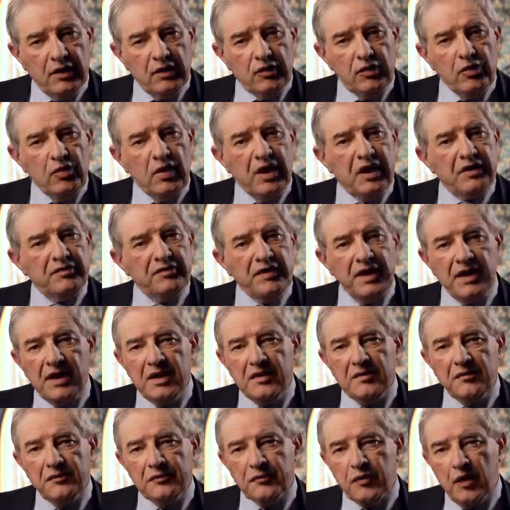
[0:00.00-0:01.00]
who have
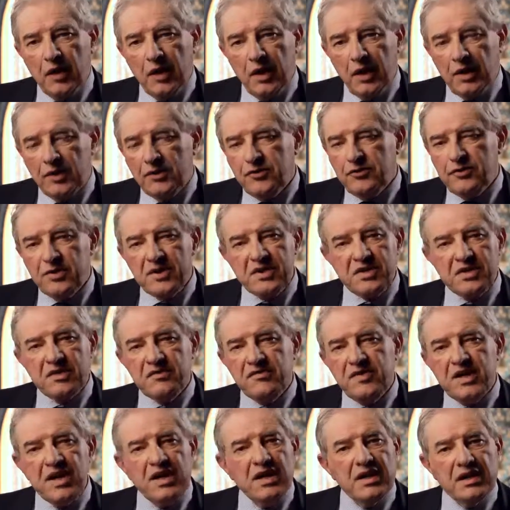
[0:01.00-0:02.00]
lived for hundreds
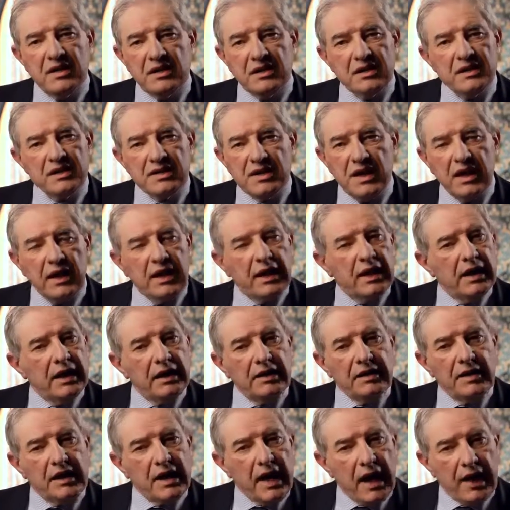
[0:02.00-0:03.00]
of years
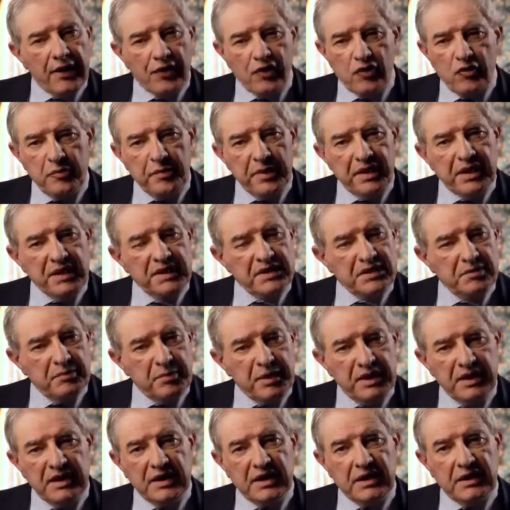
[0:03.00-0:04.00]
in the
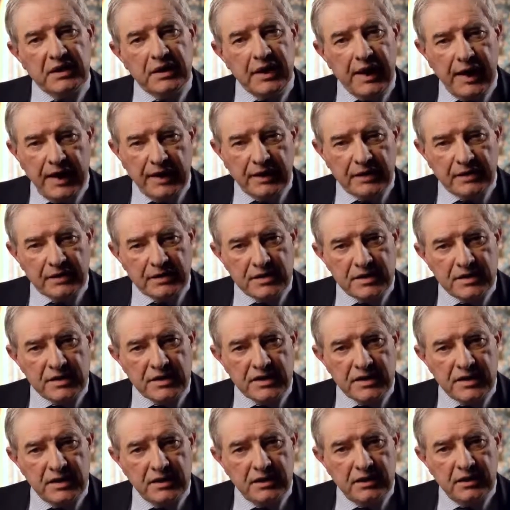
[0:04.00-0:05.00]
Arabic-speaking
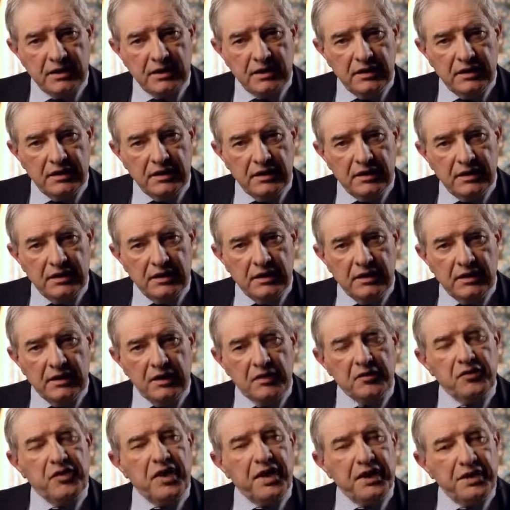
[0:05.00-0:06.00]
lands.
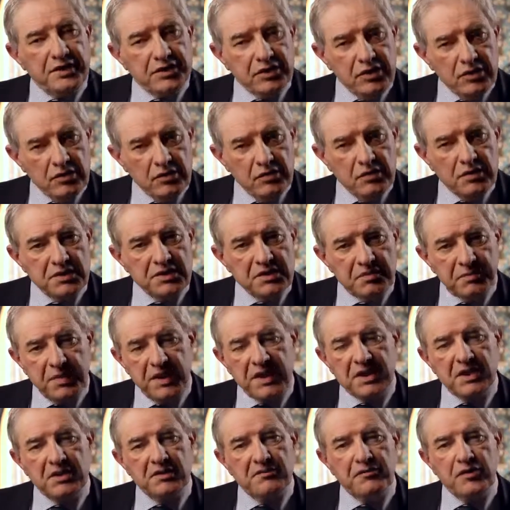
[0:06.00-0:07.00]
They too
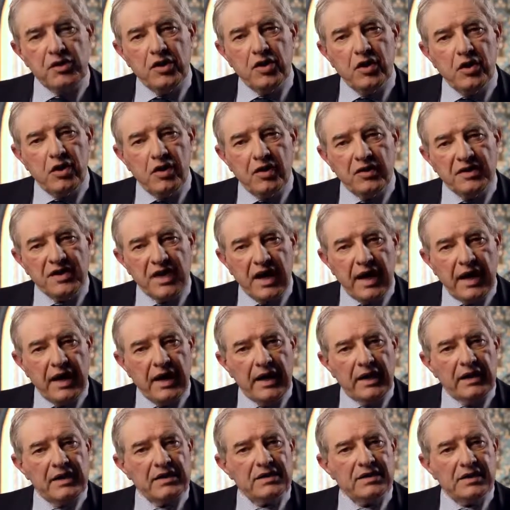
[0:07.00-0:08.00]
speak of God
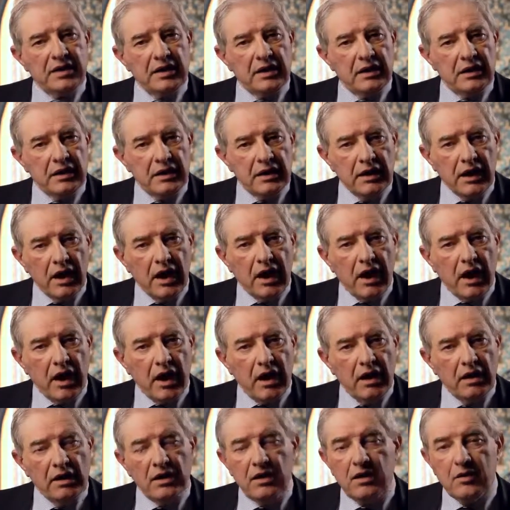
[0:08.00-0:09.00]
as
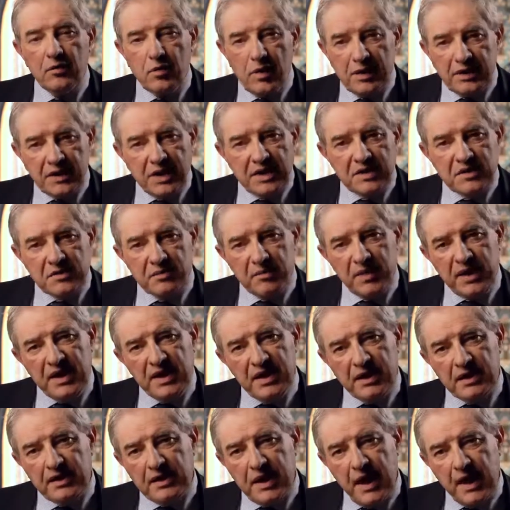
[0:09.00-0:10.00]
Allah when they
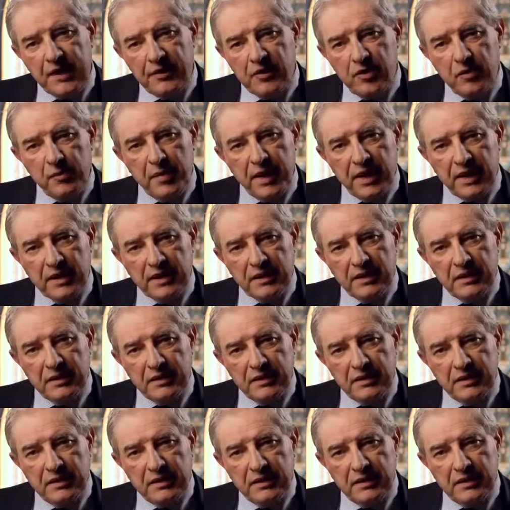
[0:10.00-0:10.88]
speak in Arabic.